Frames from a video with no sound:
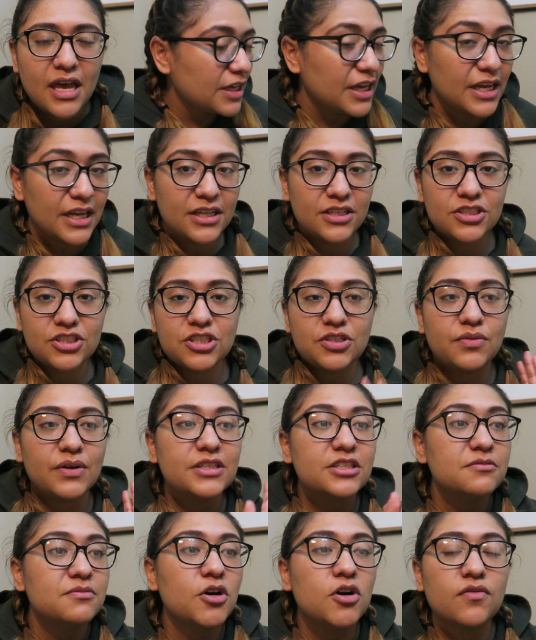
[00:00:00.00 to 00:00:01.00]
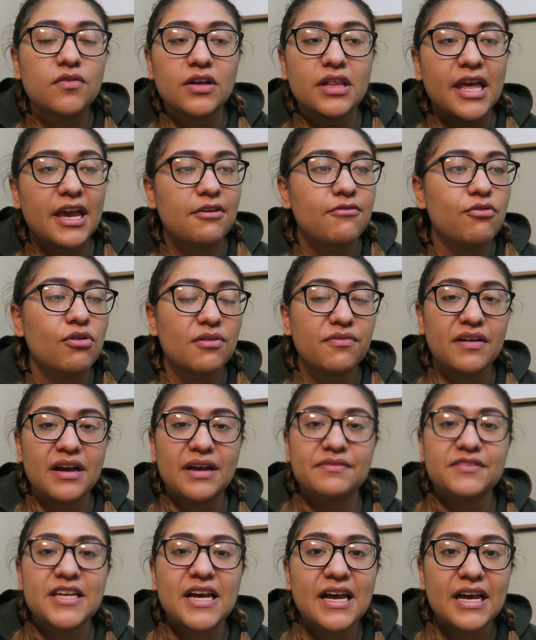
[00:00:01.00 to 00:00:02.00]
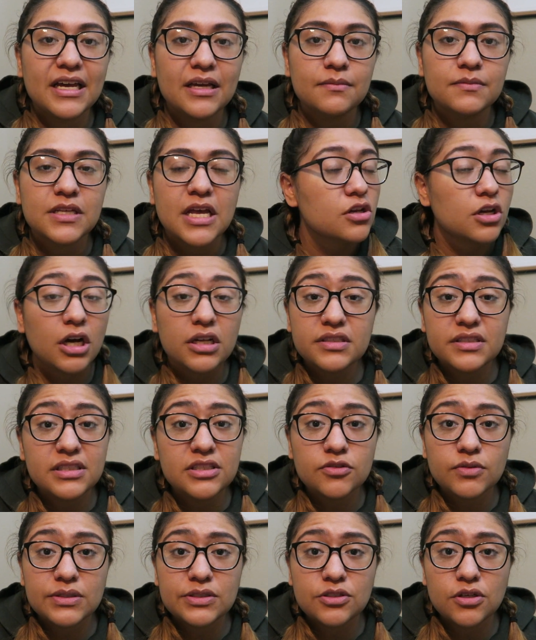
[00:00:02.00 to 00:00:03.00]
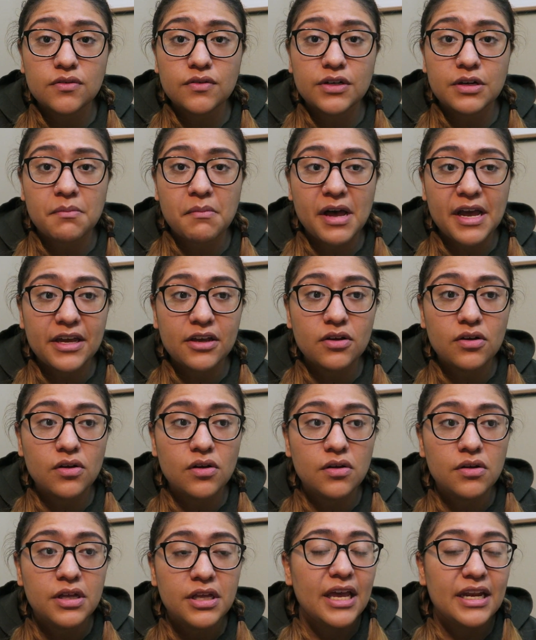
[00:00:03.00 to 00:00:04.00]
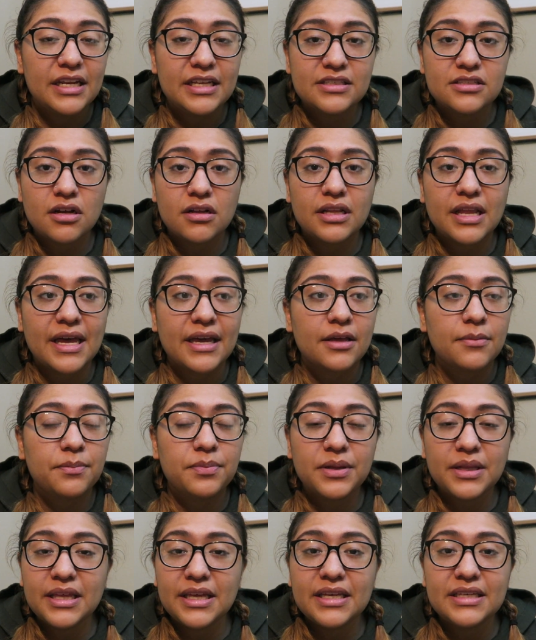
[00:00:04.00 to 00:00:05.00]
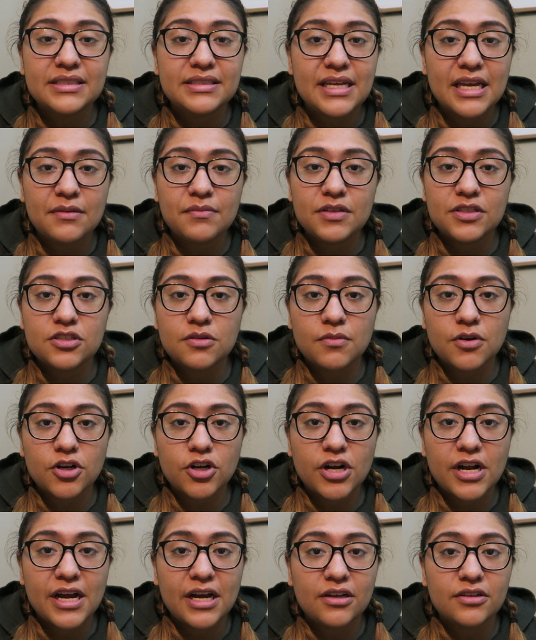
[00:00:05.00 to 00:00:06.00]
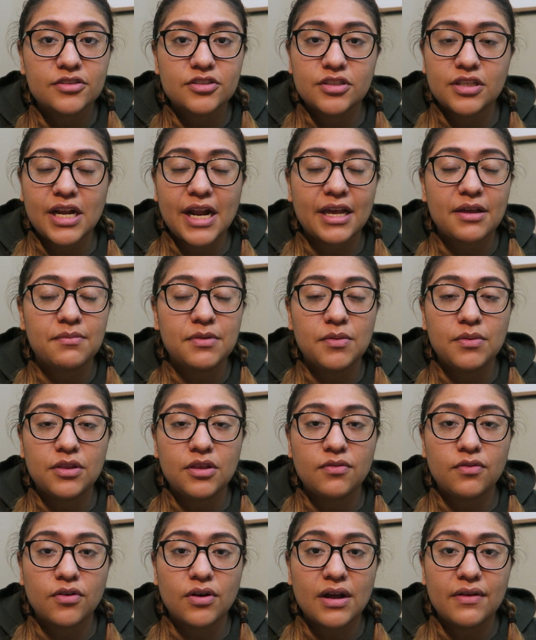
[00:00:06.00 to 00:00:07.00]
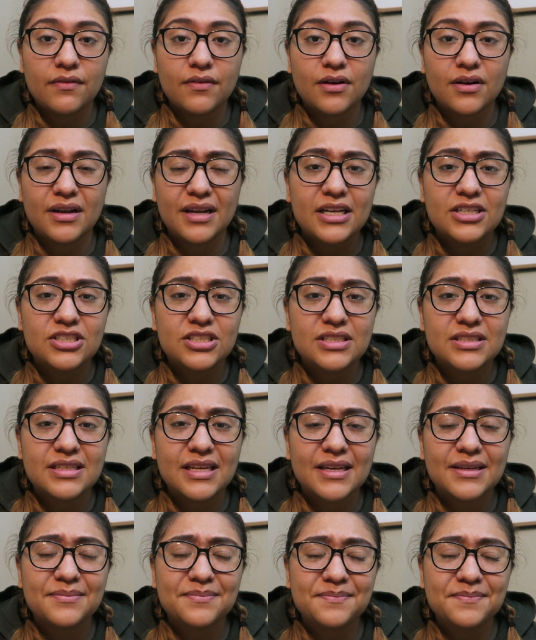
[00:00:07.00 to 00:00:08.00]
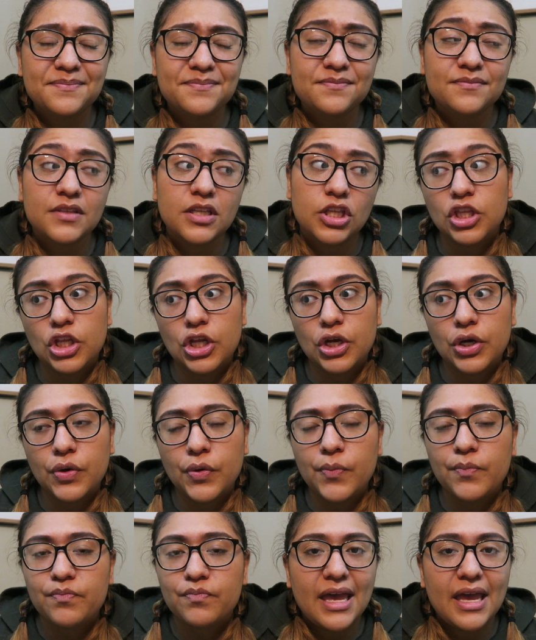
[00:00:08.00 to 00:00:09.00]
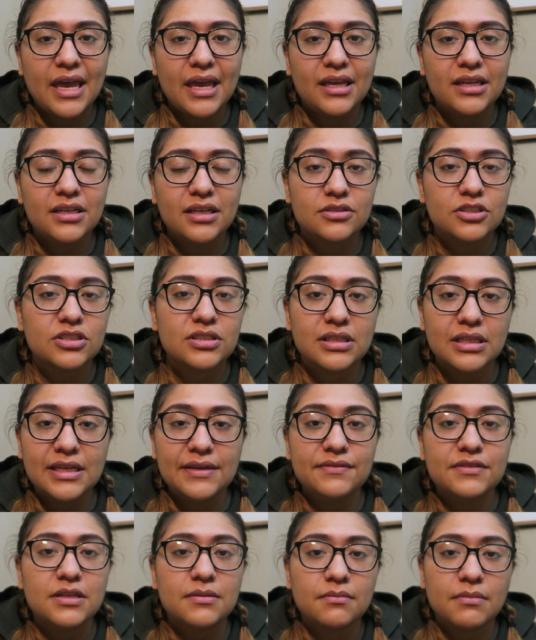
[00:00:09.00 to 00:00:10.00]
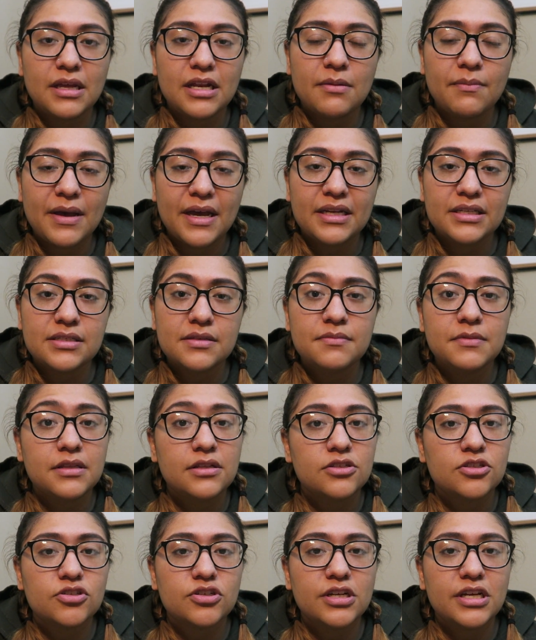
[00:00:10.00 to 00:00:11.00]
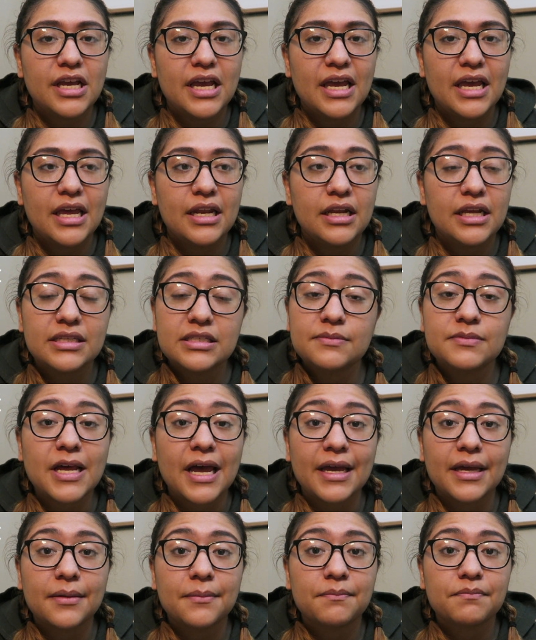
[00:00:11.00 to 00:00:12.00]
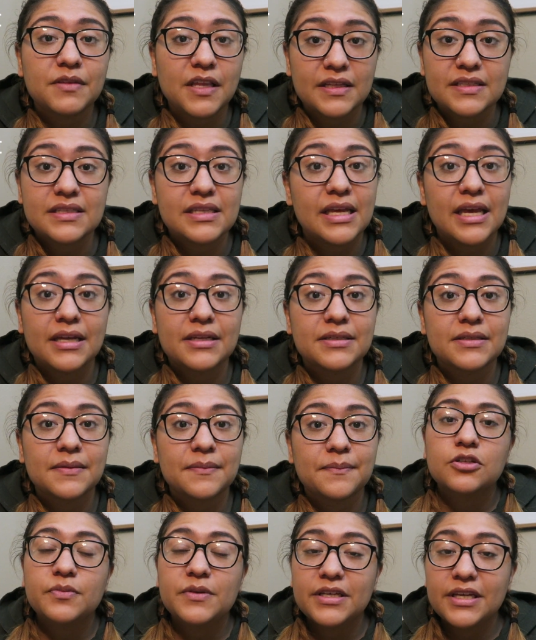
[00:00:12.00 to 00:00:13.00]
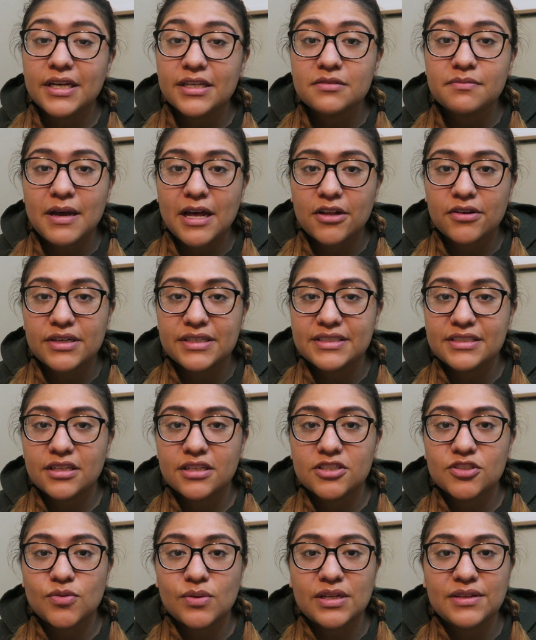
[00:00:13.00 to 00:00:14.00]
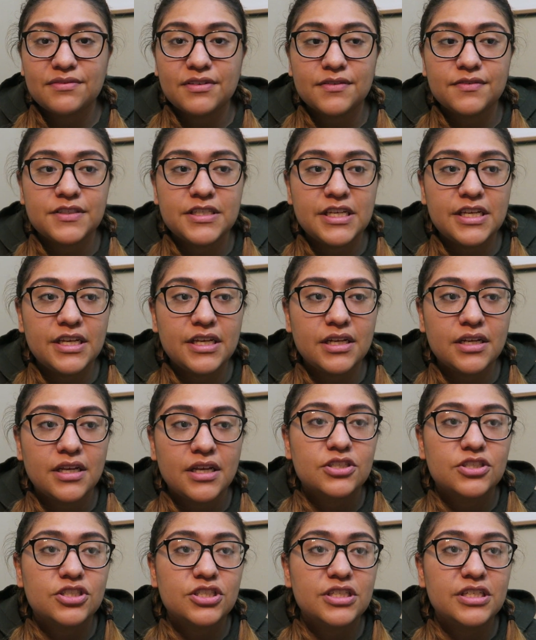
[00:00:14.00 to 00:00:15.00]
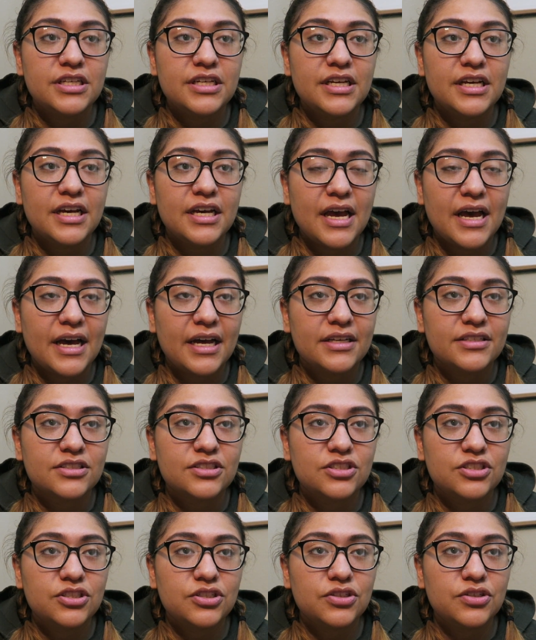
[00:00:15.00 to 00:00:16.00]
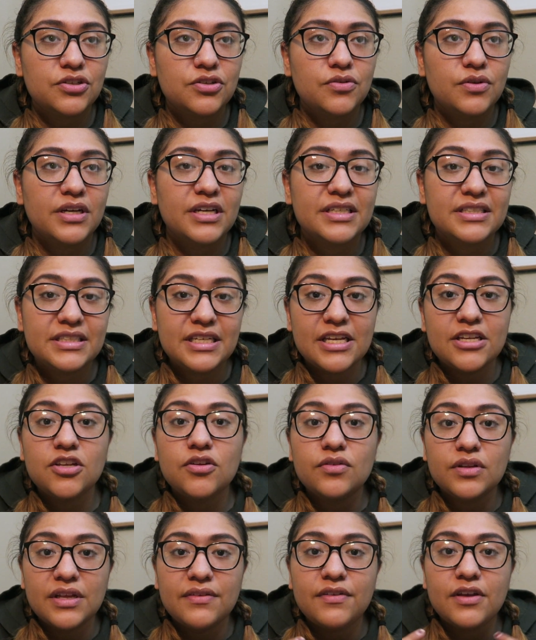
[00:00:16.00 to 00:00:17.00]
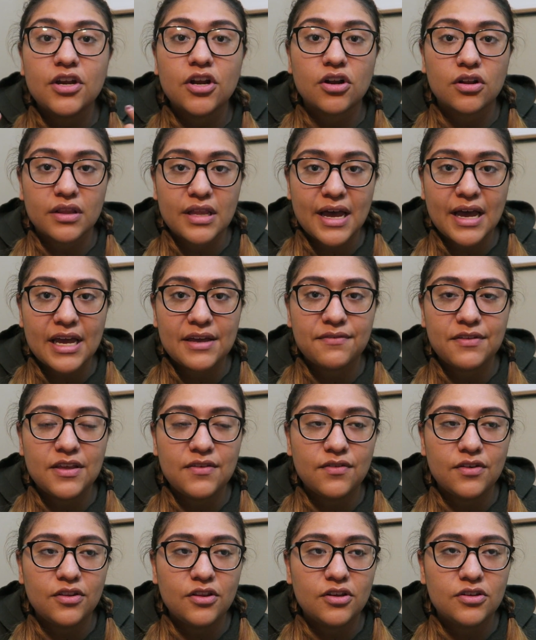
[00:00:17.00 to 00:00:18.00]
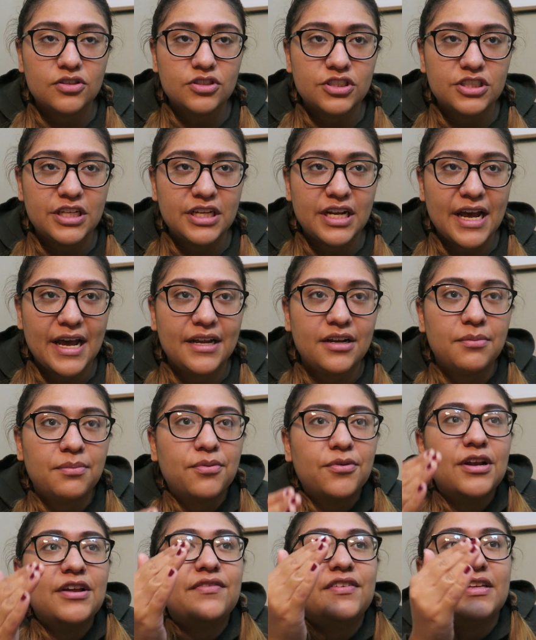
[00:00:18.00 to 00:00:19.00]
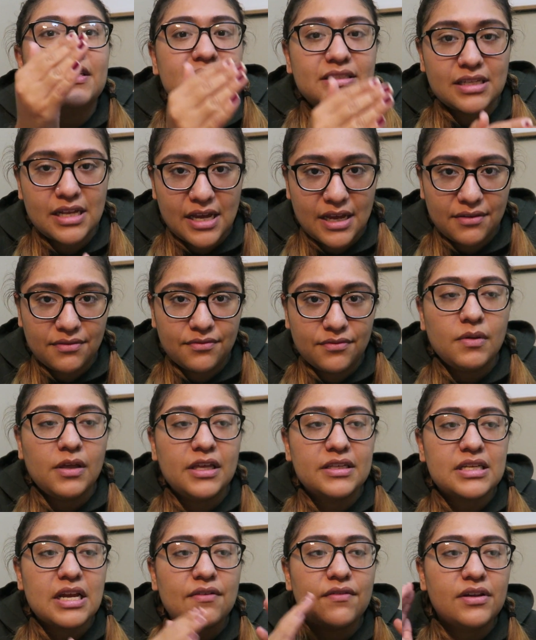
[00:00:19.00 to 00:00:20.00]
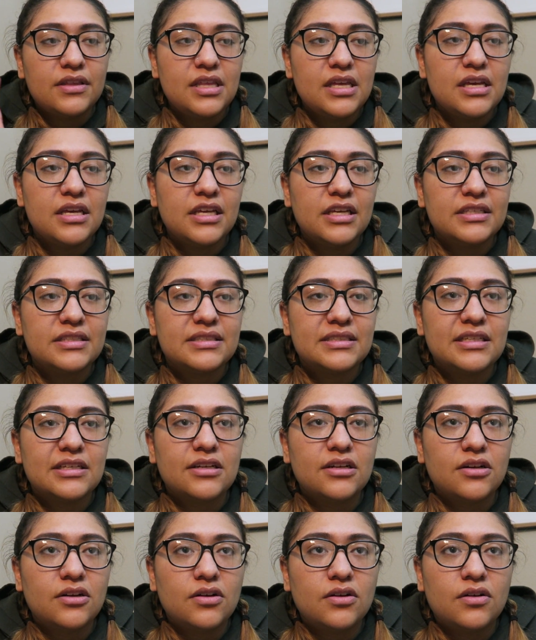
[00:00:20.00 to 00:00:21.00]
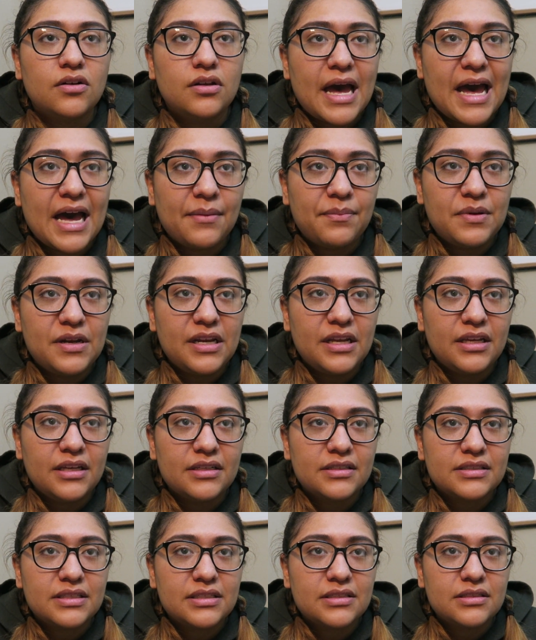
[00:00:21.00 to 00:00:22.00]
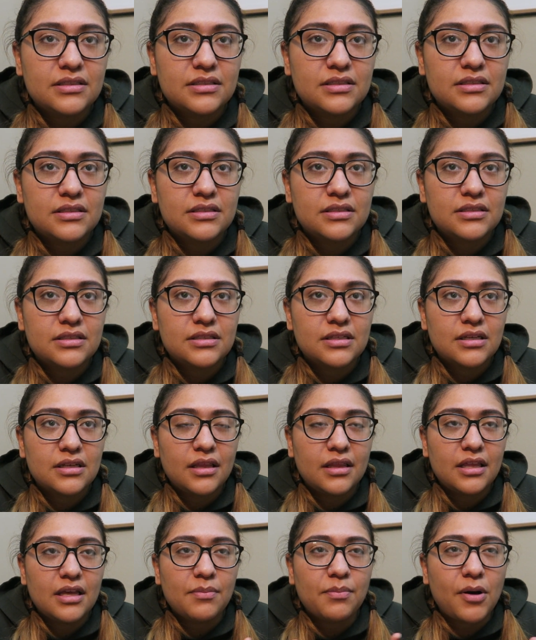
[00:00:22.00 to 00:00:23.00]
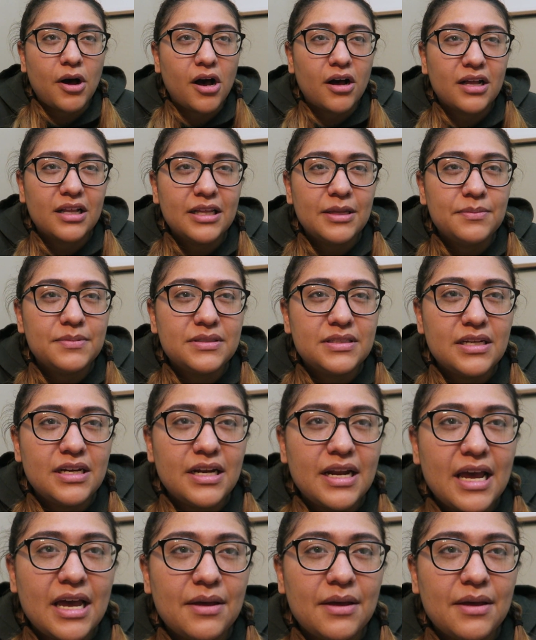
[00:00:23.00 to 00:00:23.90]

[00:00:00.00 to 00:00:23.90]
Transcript: And she runs him over like 4 or 5 times. Constance runs over to Michael, and he's all like, please take me to Murder House so that I can be with you forever. And she's like, no, and just leaves him and abandons him in the street, and he ends up dying. That's the end. So because Mallory's still in 2015, she has to continue living her life even though she had a previous life, because everything is still happening since the apocalypse didn't